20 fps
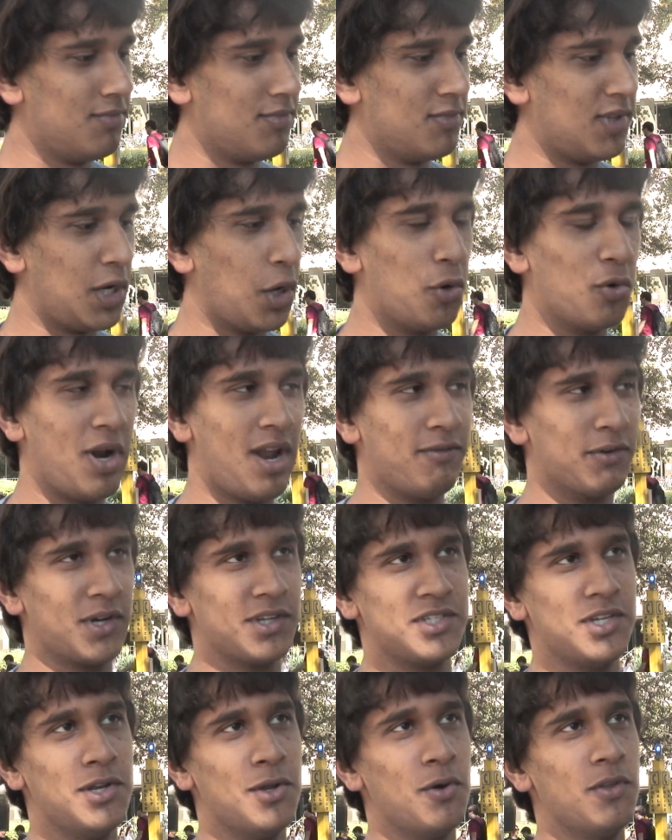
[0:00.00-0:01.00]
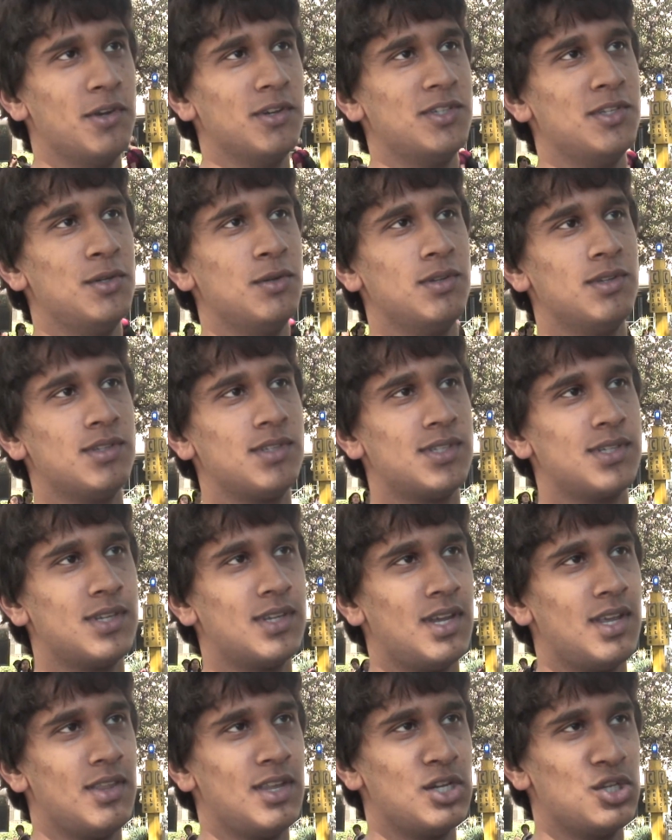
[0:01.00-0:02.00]
they don't ever get to know their
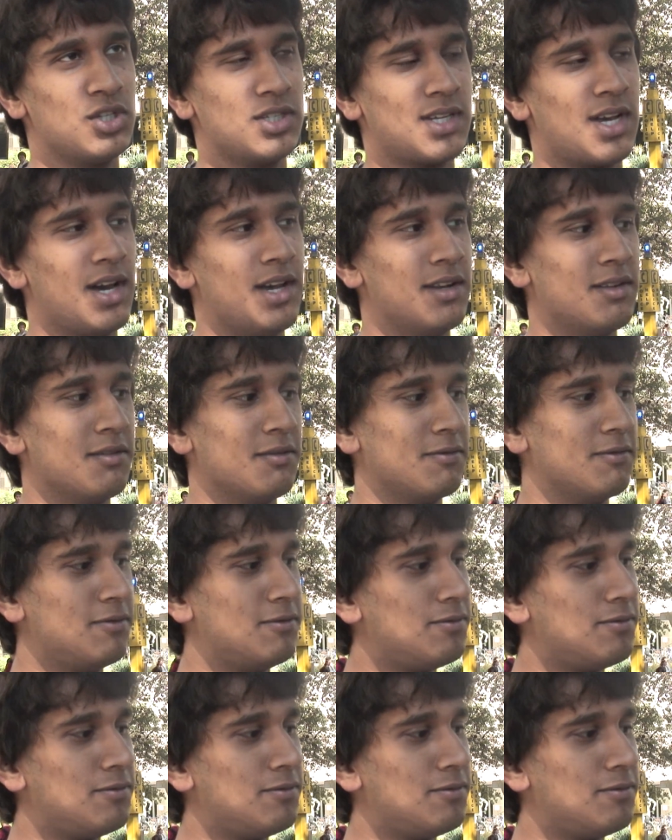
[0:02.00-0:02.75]
students, and they just kind of